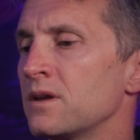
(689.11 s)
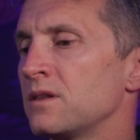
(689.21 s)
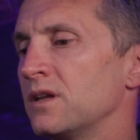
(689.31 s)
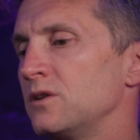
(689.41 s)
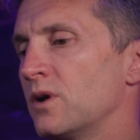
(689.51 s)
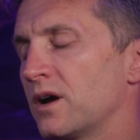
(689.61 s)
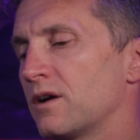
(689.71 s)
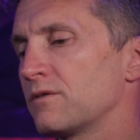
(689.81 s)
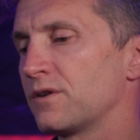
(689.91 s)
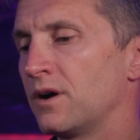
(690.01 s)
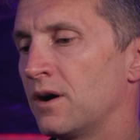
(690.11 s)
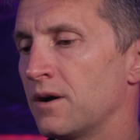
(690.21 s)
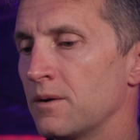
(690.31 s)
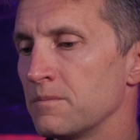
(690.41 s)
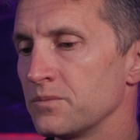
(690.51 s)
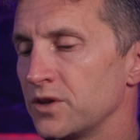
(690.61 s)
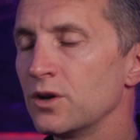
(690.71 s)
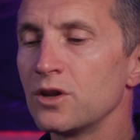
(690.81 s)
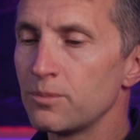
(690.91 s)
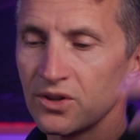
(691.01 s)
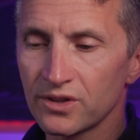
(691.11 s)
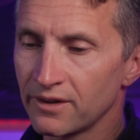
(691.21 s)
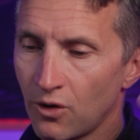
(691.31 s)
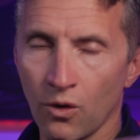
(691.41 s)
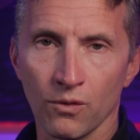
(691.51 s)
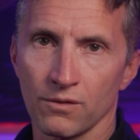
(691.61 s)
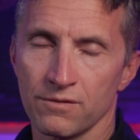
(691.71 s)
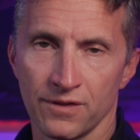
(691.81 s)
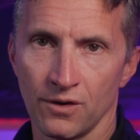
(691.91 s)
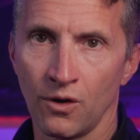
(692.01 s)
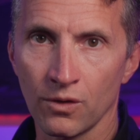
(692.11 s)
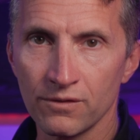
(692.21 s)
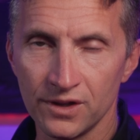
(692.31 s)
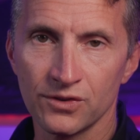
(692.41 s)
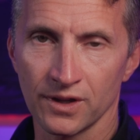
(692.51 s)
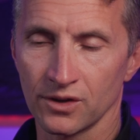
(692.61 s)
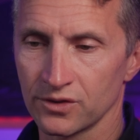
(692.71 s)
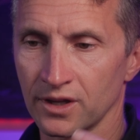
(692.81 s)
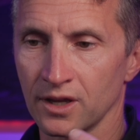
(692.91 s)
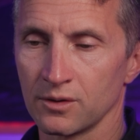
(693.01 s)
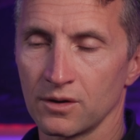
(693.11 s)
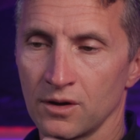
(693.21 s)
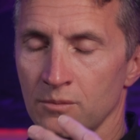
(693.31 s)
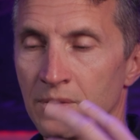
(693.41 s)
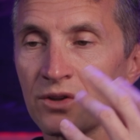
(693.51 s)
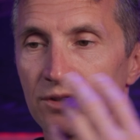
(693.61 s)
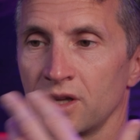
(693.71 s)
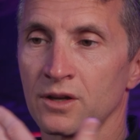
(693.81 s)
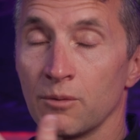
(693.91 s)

Then you have, you basically have all of these things that get basically